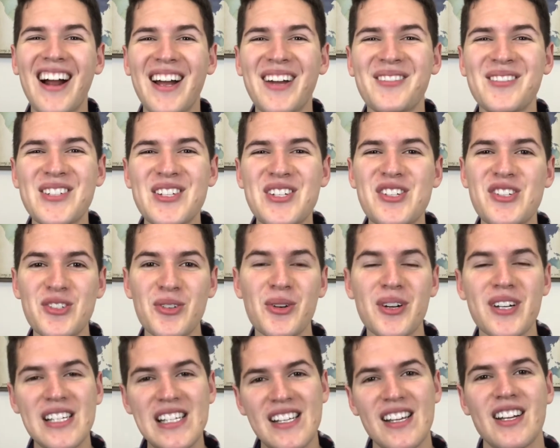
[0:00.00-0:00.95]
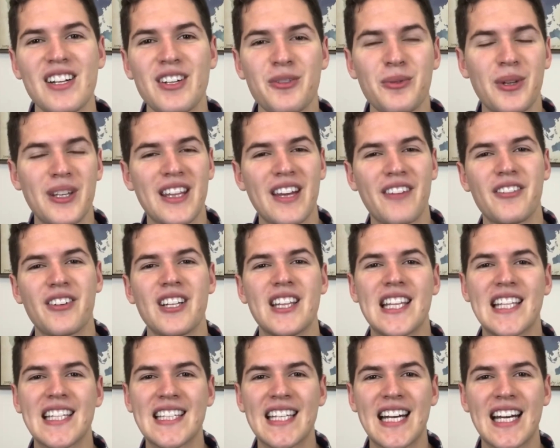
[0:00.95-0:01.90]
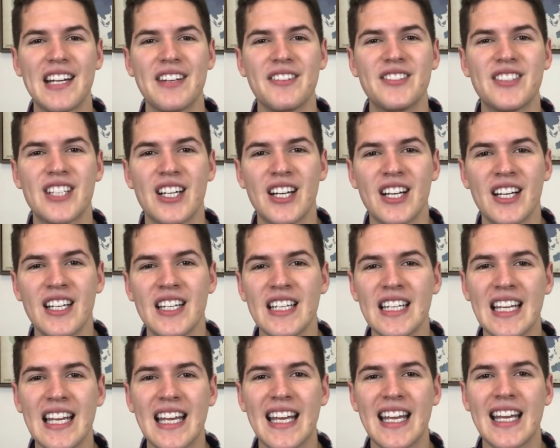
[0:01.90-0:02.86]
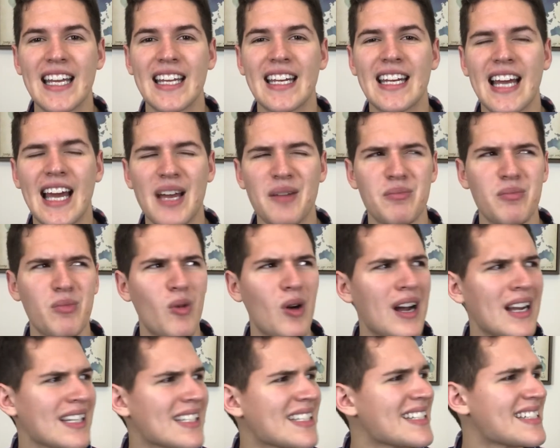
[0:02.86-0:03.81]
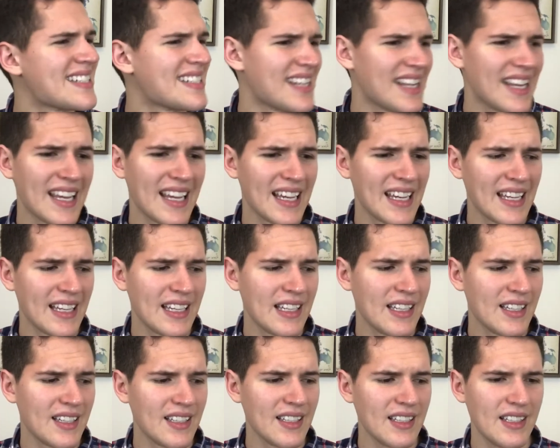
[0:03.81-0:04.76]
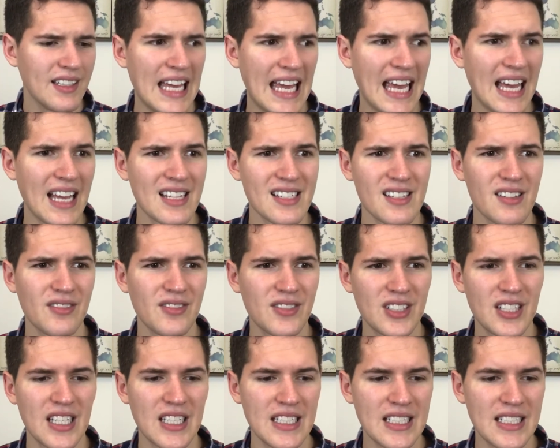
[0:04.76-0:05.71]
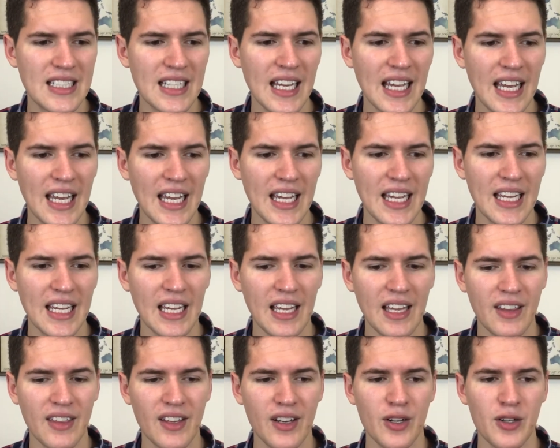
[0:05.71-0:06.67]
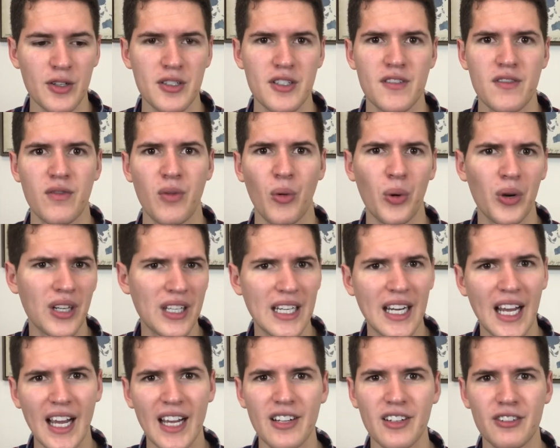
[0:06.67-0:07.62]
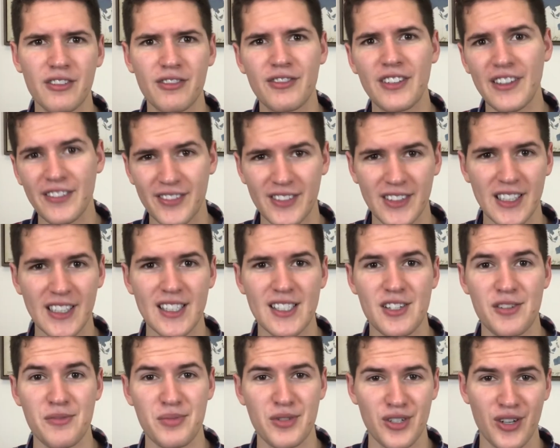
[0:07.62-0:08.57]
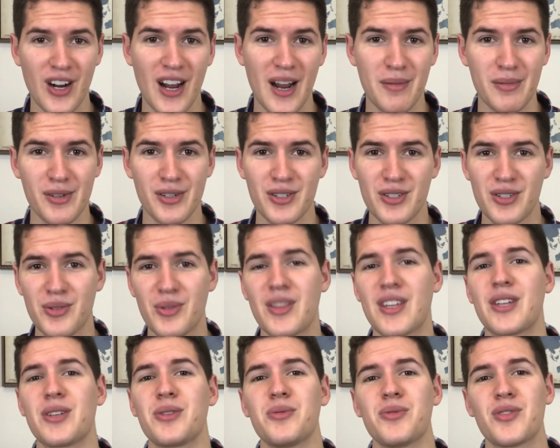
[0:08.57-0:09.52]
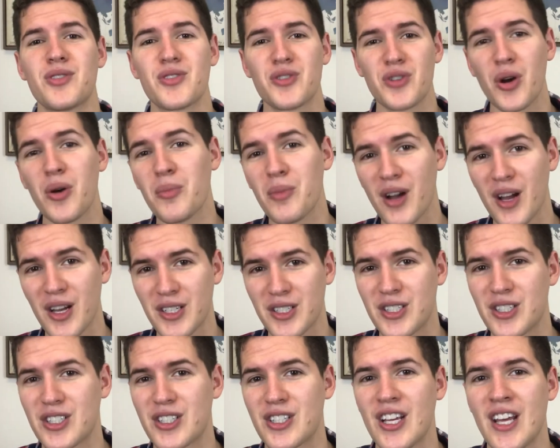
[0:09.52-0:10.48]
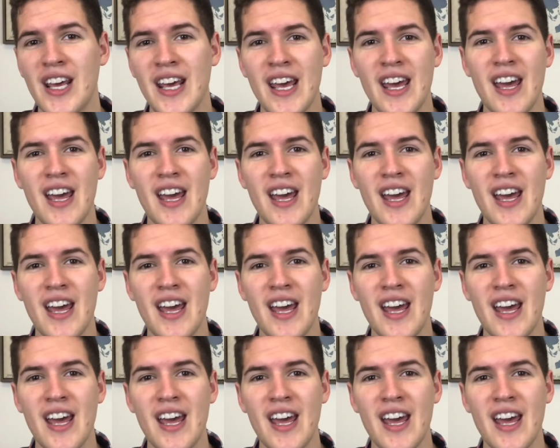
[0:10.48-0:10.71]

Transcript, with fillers: I am just so excited with everything that I have done, and I want to say, as of today, there's forty-nine or fifty subscribers, so thank you so much.